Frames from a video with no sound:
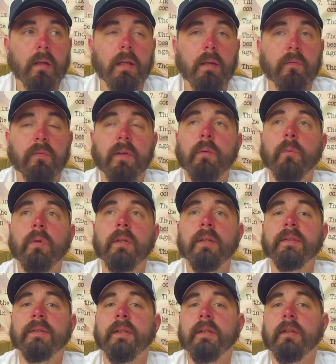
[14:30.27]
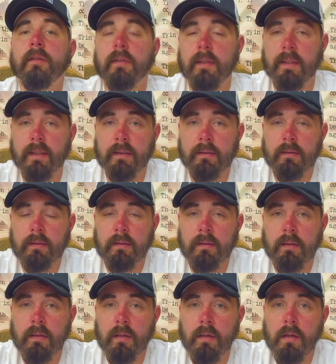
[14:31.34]
if anyone is unclean
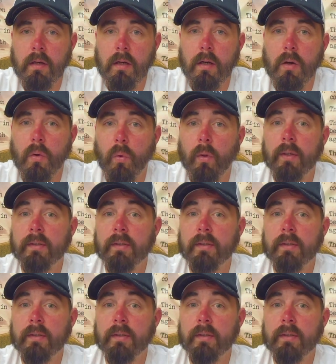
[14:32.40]
or